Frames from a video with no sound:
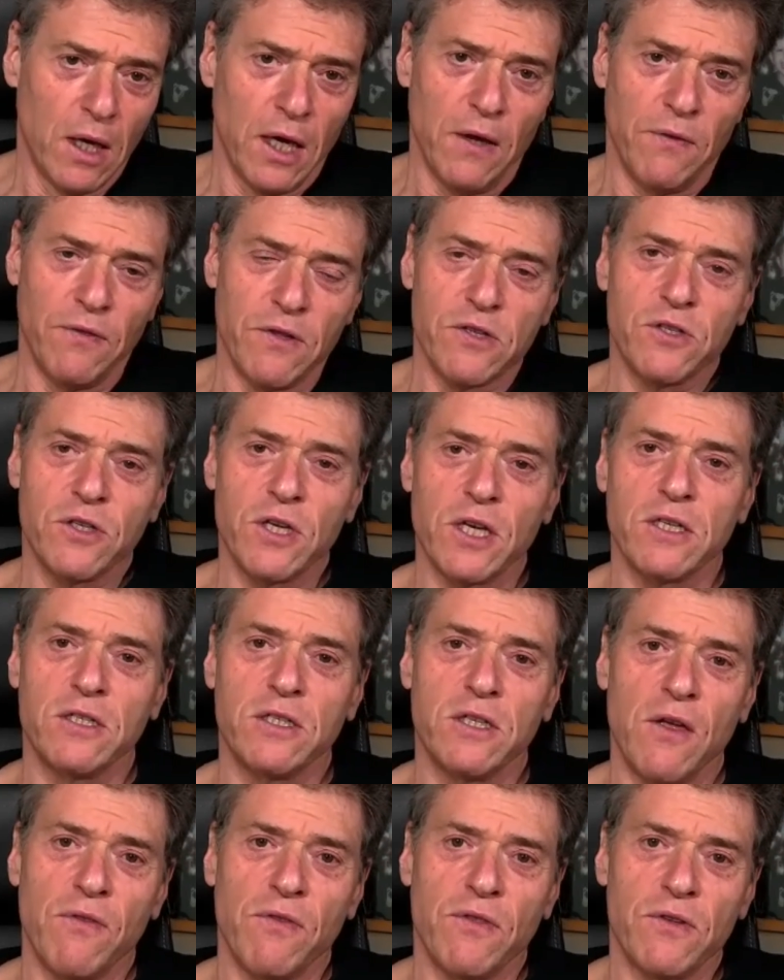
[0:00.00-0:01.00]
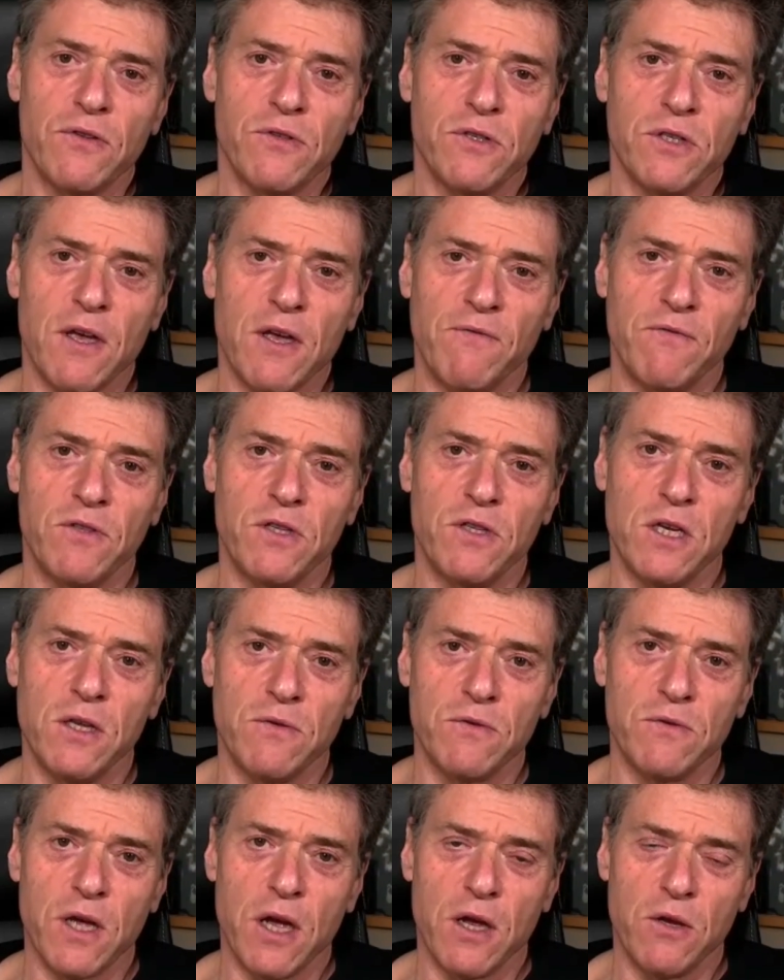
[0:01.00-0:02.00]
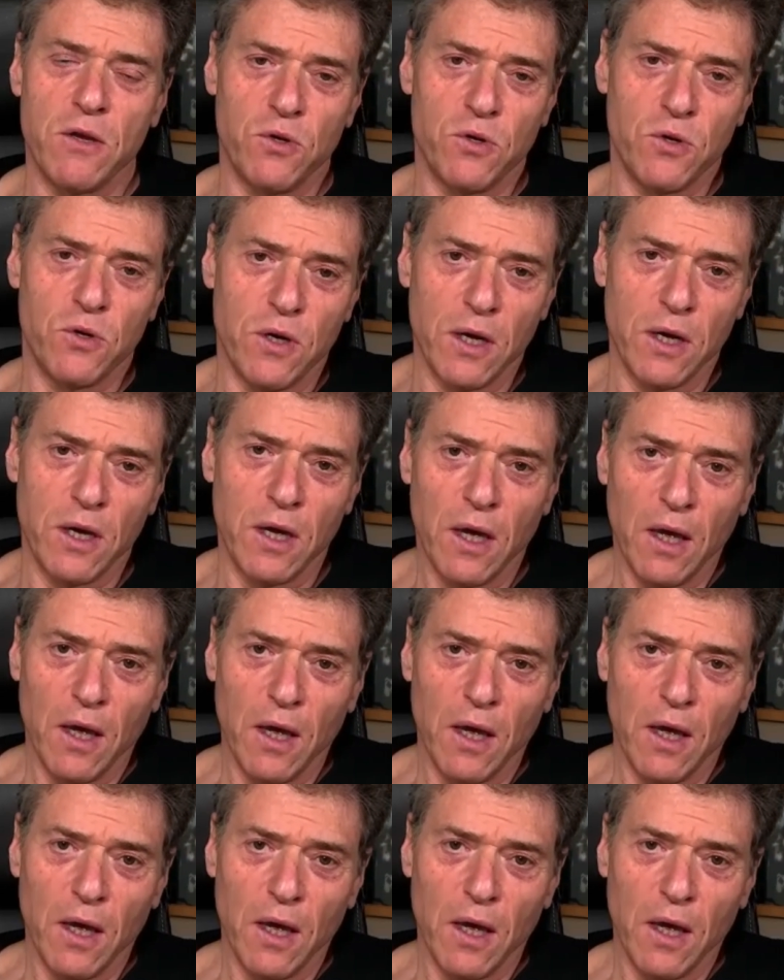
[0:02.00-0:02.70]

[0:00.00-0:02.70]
in the 16th and 17th century.